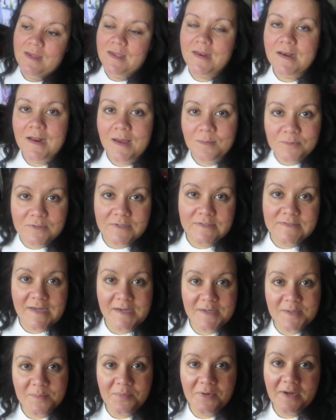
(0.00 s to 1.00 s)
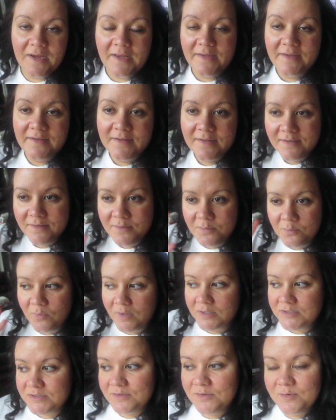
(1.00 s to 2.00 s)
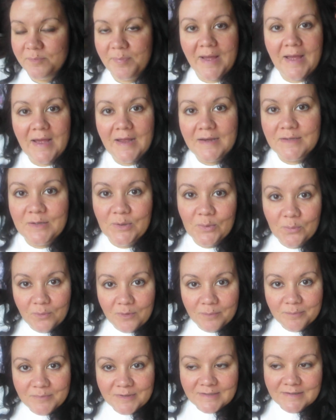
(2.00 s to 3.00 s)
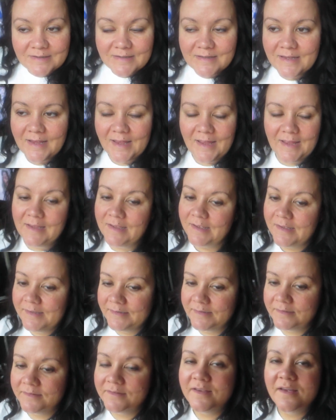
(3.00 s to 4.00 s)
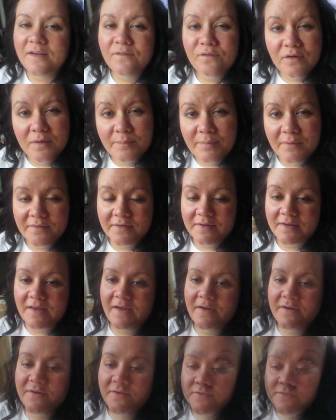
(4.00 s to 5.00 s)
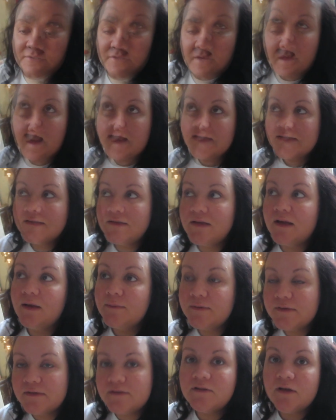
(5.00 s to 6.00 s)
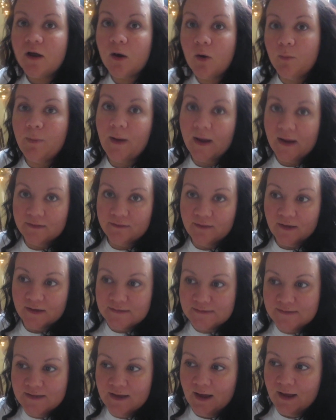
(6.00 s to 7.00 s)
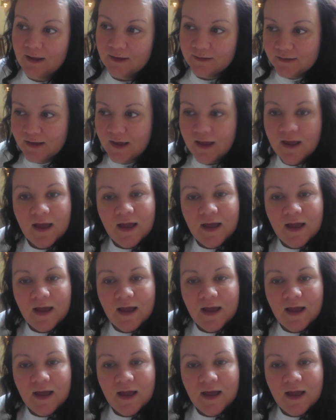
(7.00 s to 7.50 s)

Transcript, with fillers: And I'm going to take a break, watch a little Pioneer Woman, and cover up on the couch. I slept so bad last night.